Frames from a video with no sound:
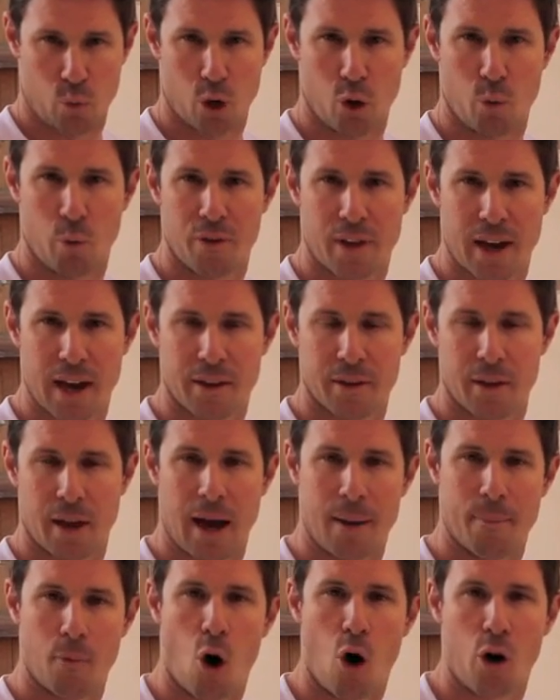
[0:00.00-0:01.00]
well without
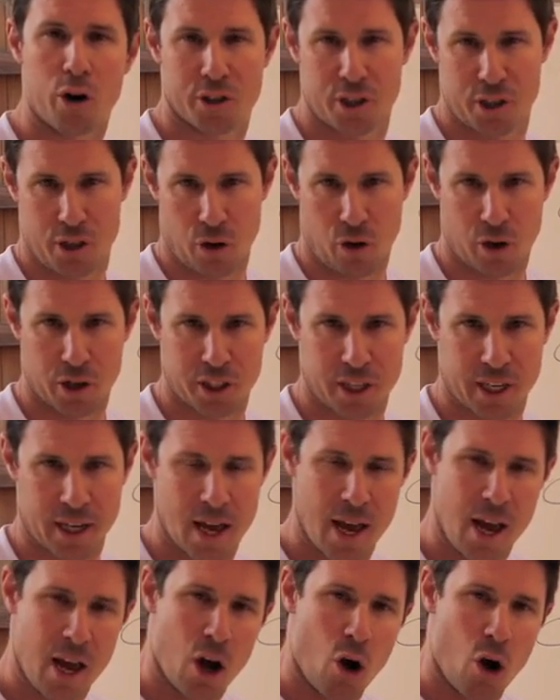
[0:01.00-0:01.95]
oxidizing.